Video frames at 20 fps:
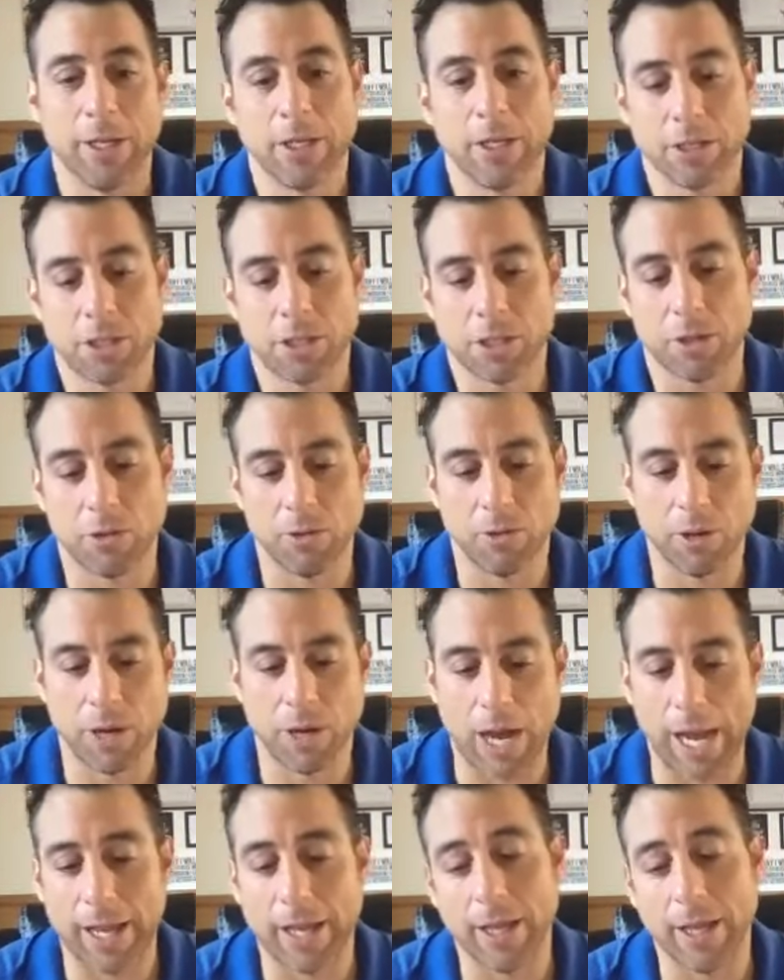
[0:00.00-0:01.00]
So
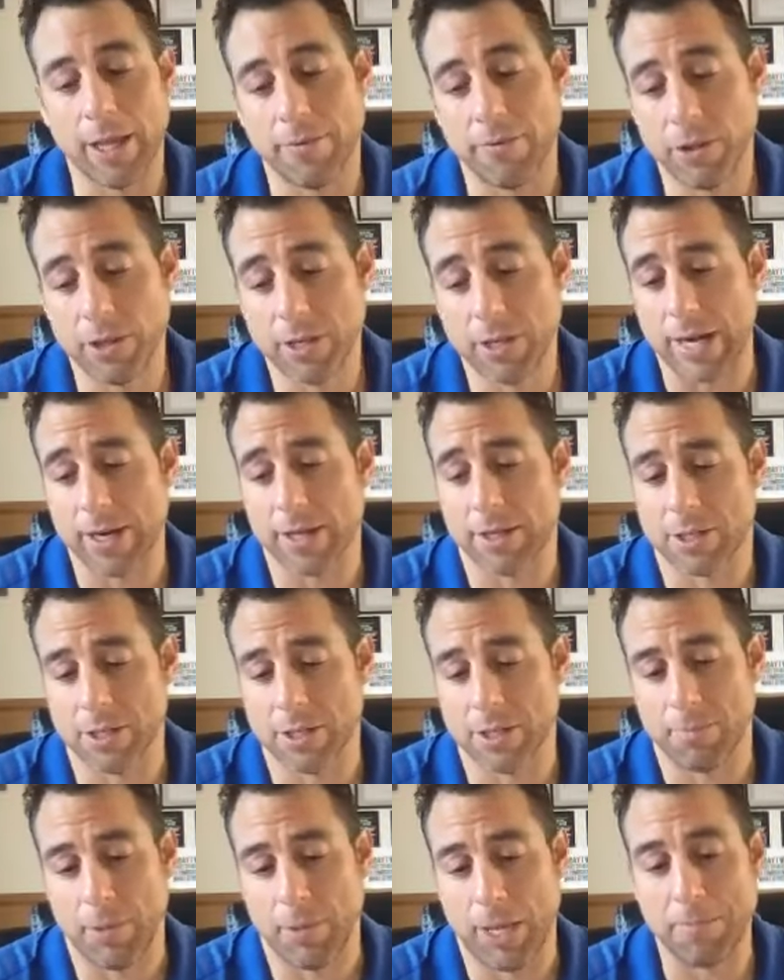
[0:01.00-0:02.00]
I can give you kind of
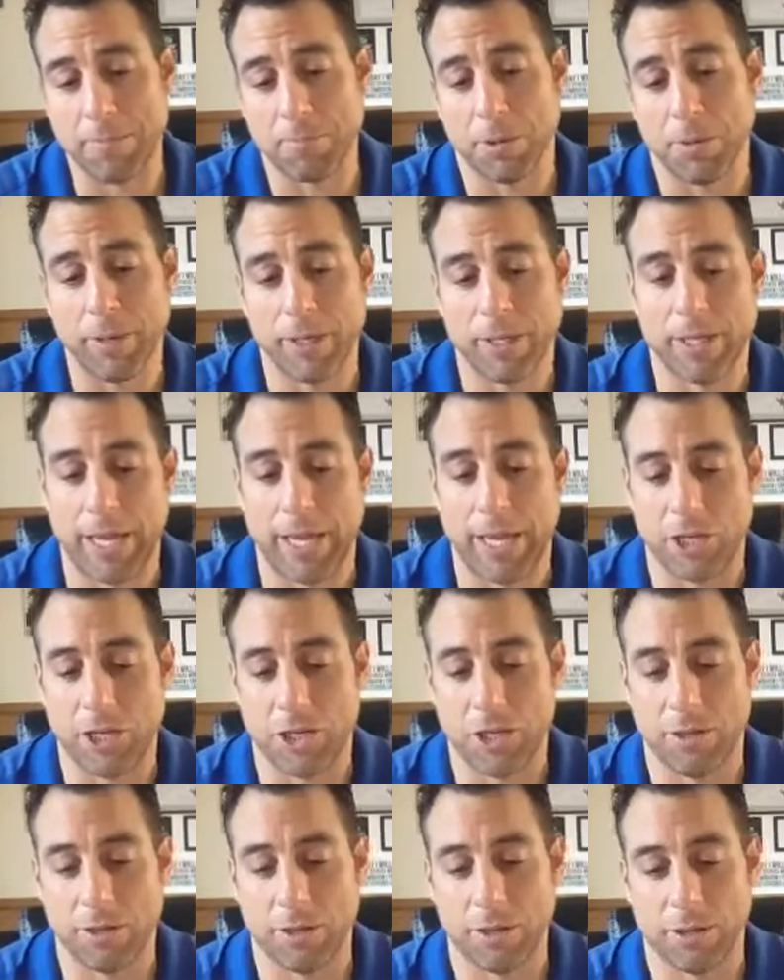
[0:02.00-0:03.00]
some
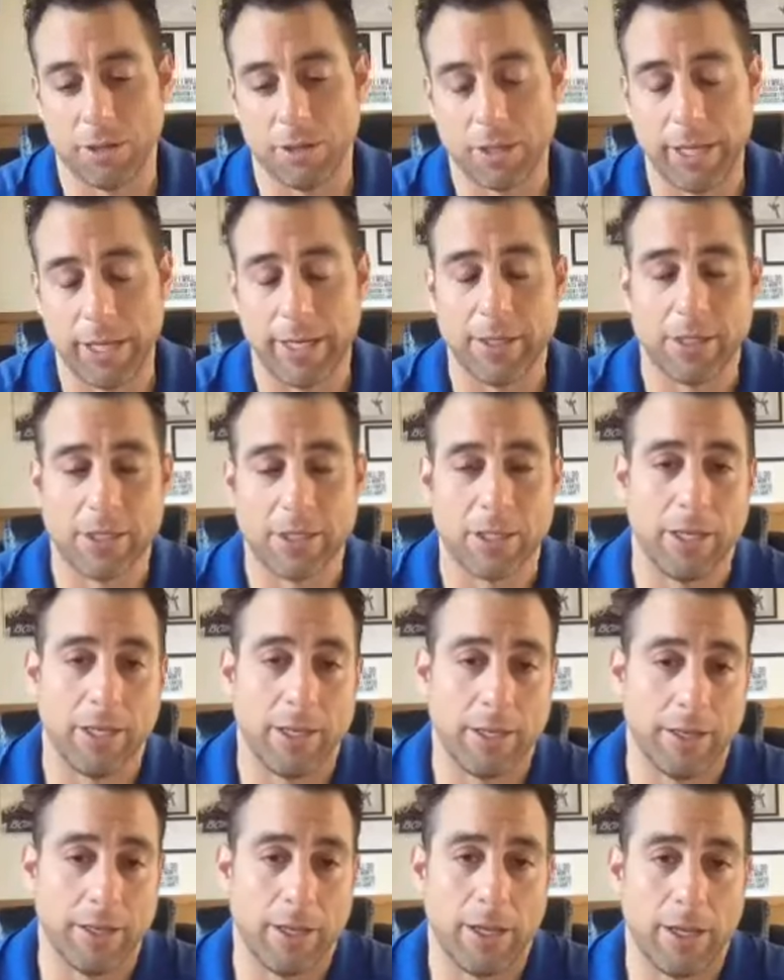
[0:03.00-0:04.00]
implementational things
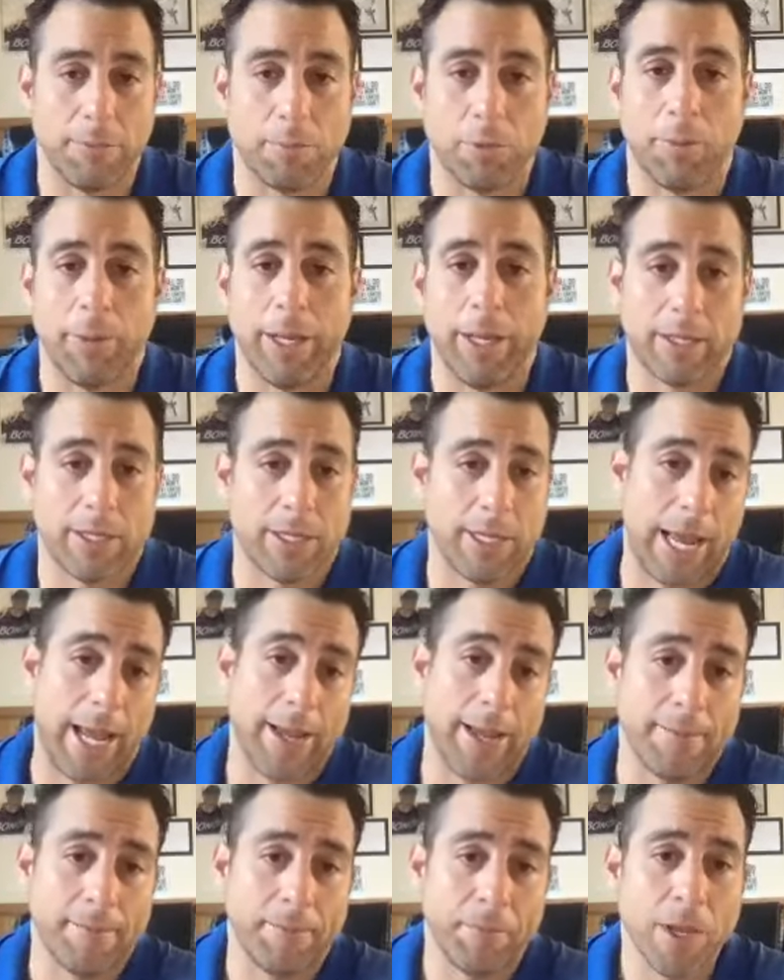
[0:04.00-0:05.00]
to implement
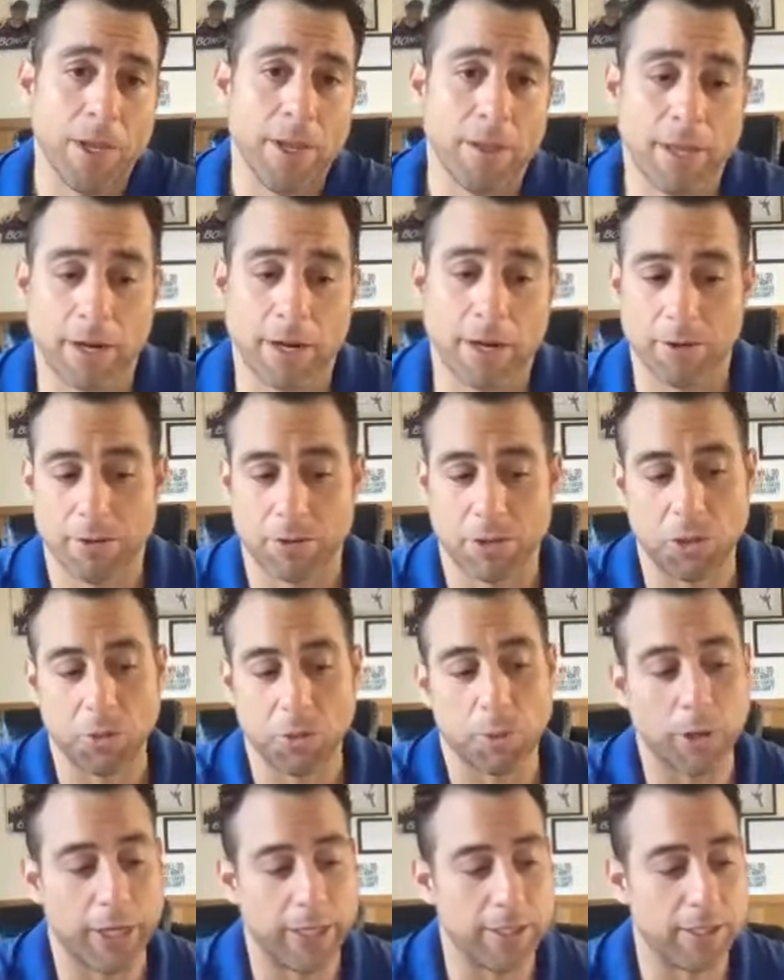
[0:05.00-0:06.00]
today that are
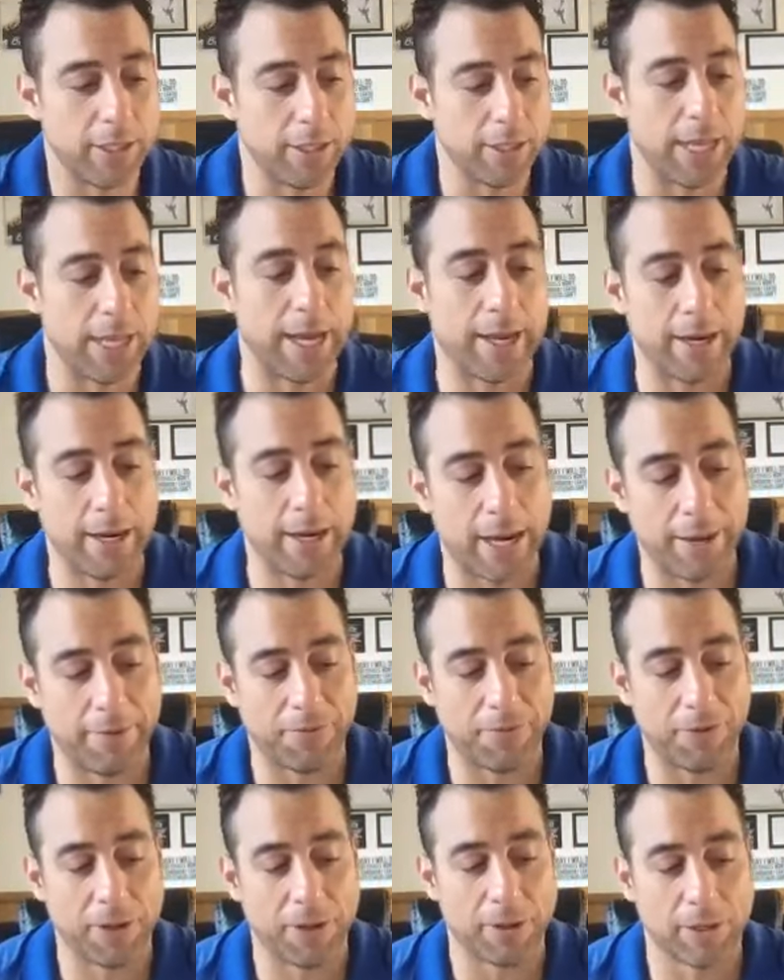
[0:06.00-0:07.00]
super easy that I
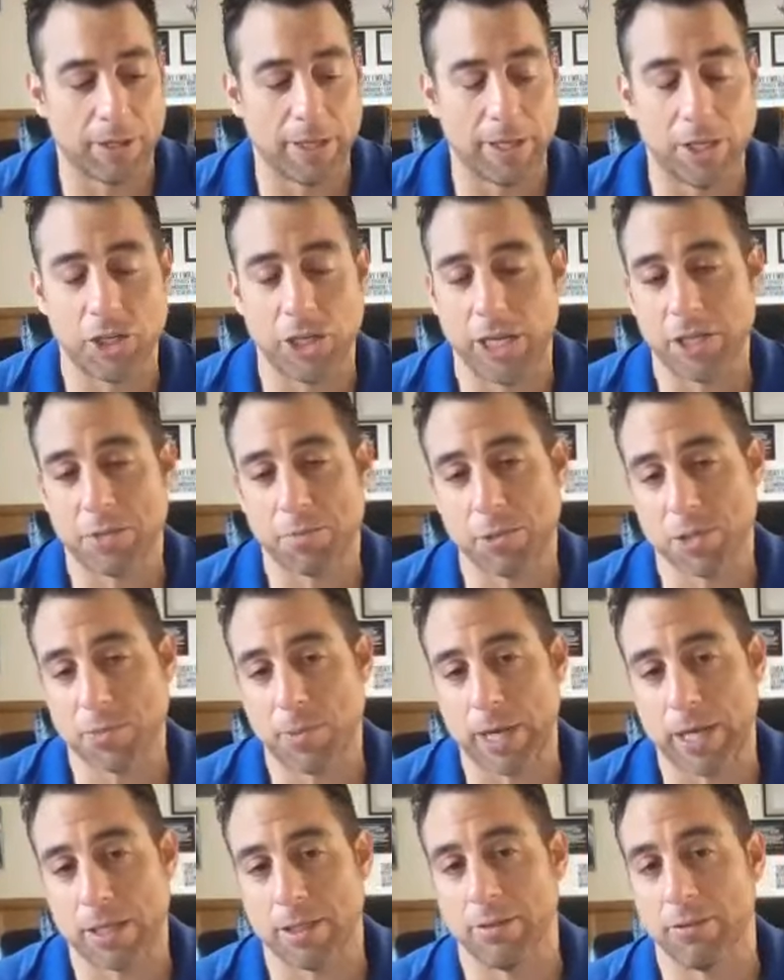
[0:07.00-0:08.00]
feel can change
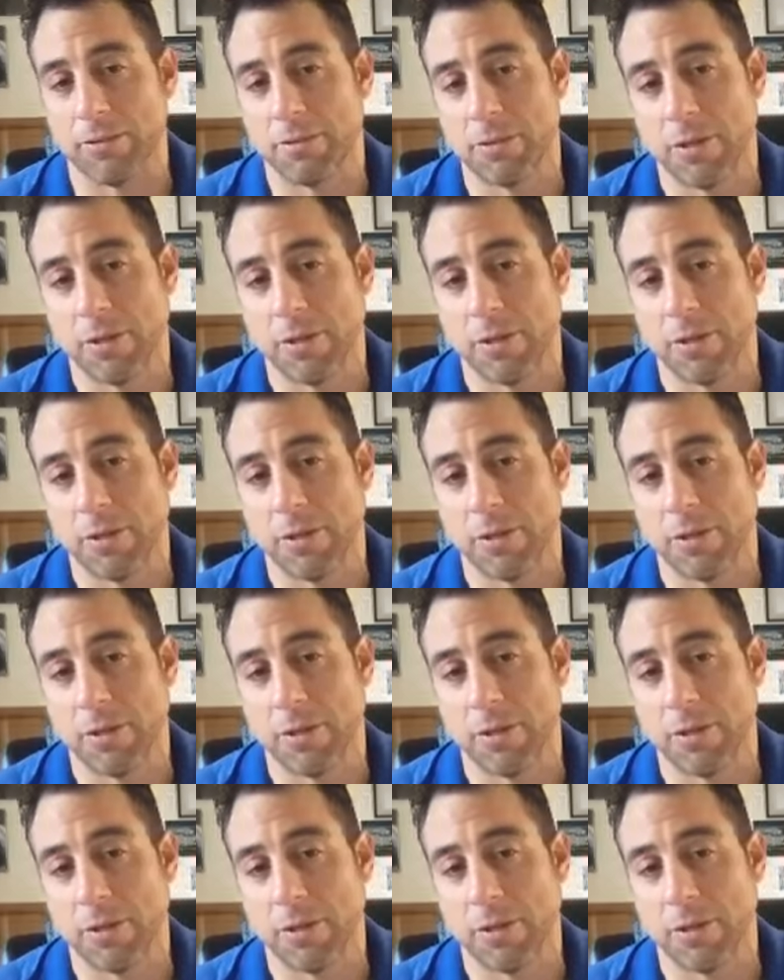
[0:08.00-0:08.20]
perspective.